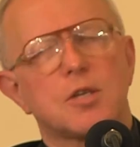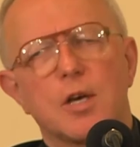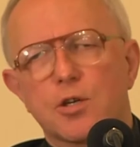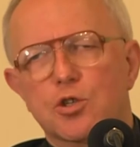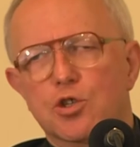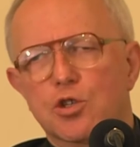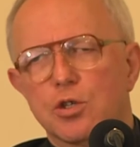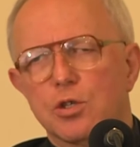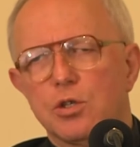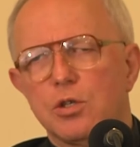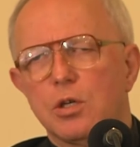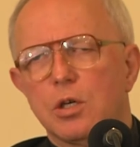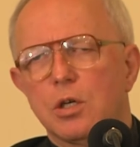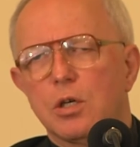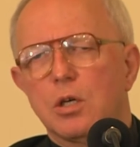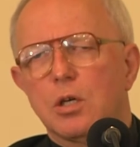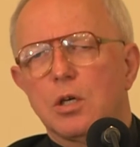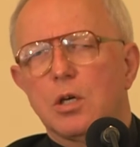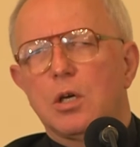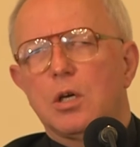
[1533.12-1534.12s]
session,
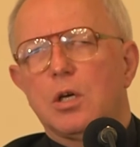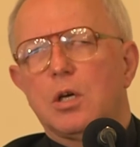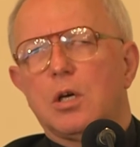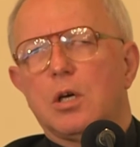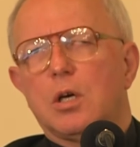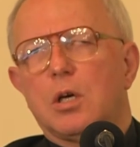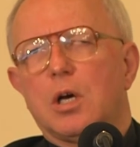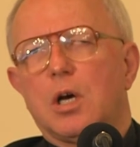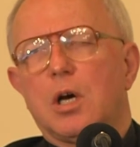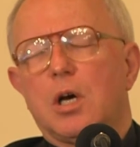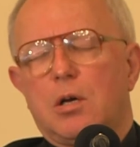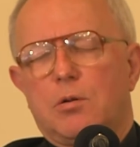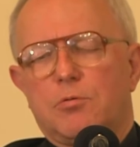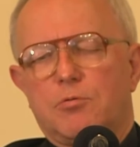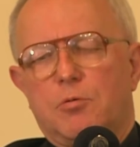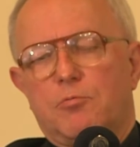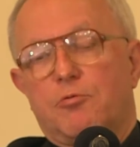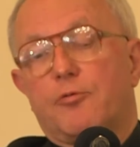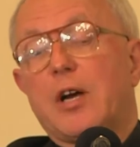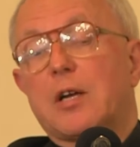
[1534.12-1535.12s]

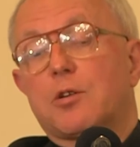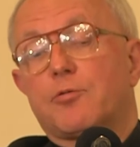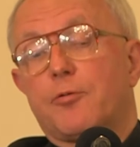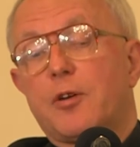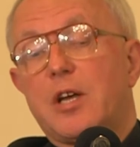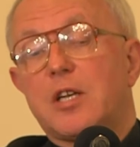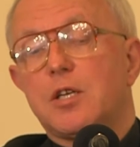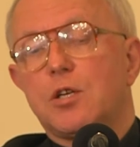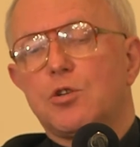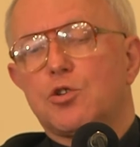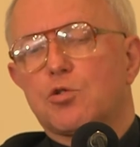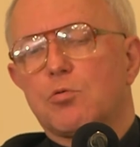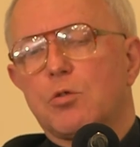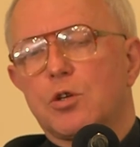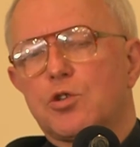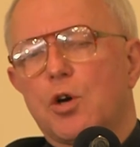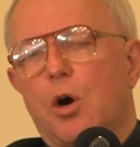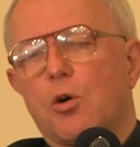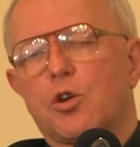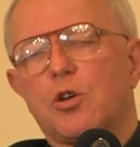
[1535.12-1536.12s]
and in fact fed into
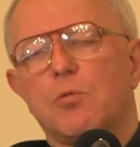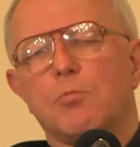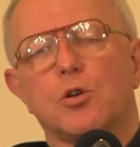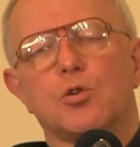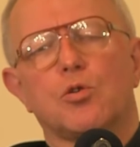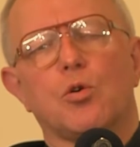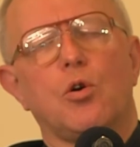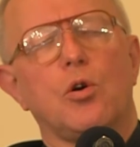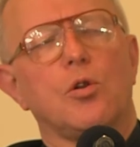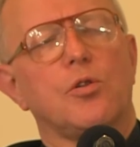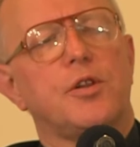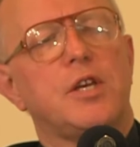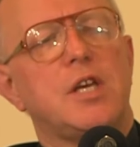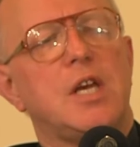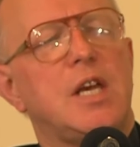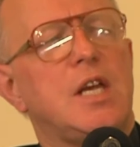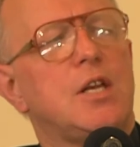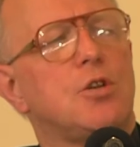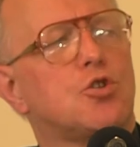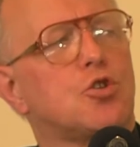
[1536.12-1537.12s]
a document called
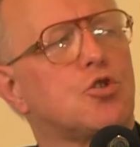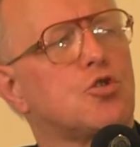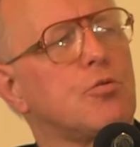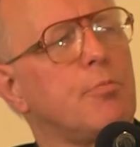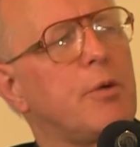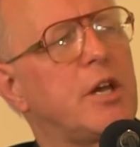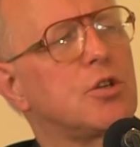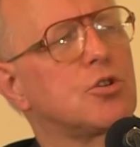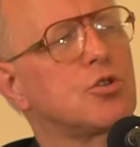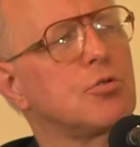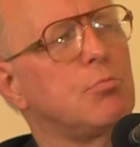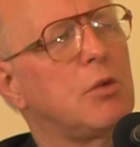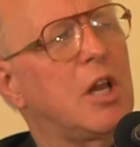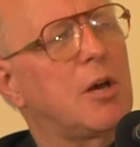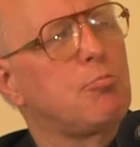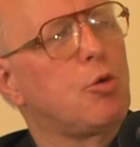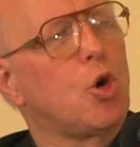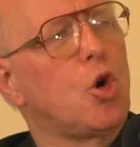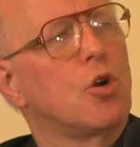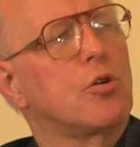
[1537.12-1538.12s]
the Instrumentum
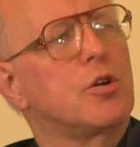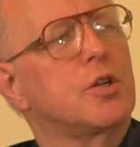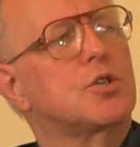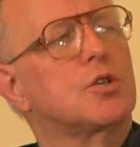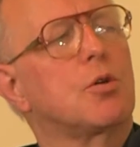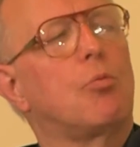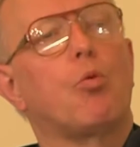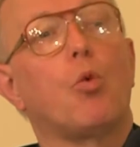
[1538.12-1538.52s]
Laboris,